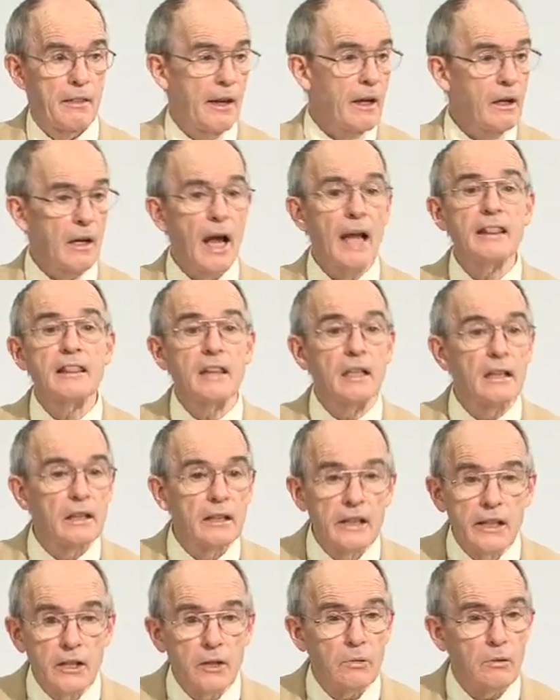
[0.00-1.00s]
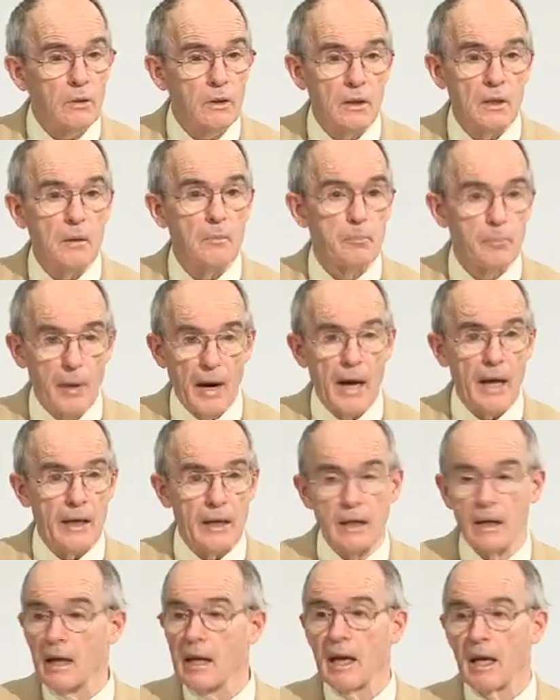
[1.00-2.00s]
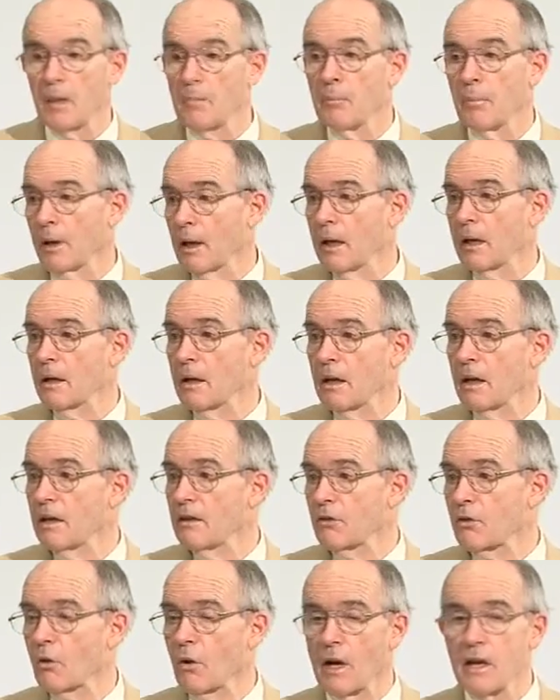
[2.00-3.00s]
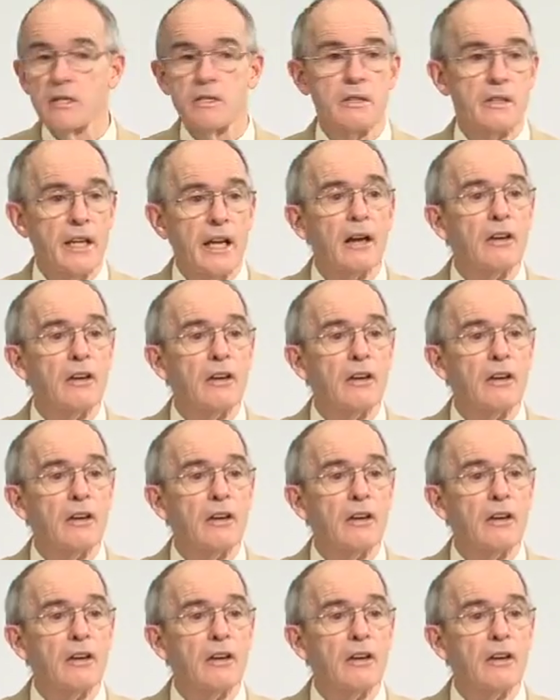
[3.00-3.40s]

They're not the literal body and blood of Christ.